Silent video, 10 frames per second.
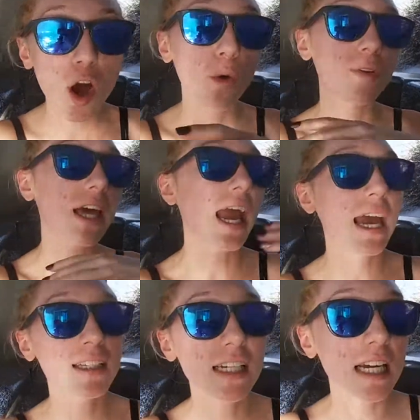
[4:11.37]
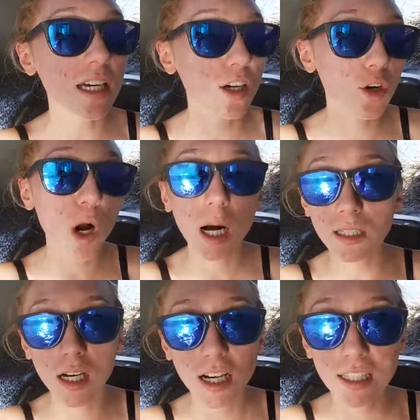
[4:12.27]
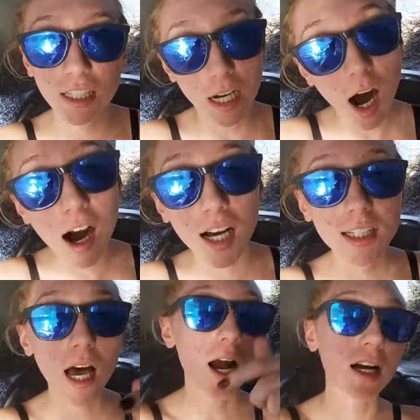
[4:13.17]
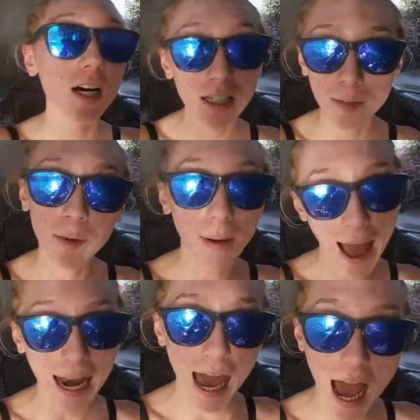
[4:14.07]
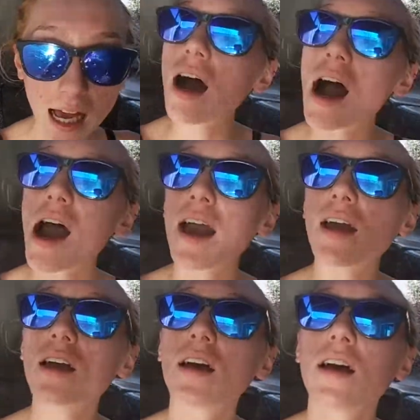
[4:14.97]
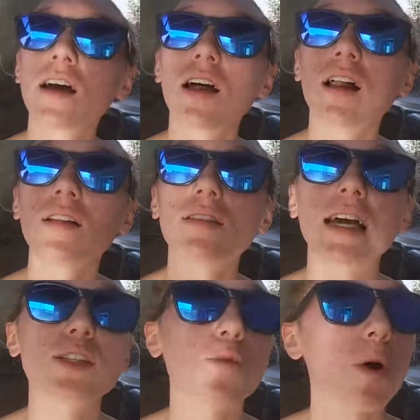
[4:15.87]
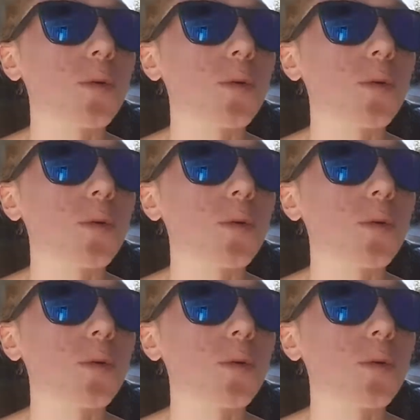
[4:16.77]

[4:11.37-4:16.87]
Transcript: with antique crosscut saws because I'm a badass. I like to work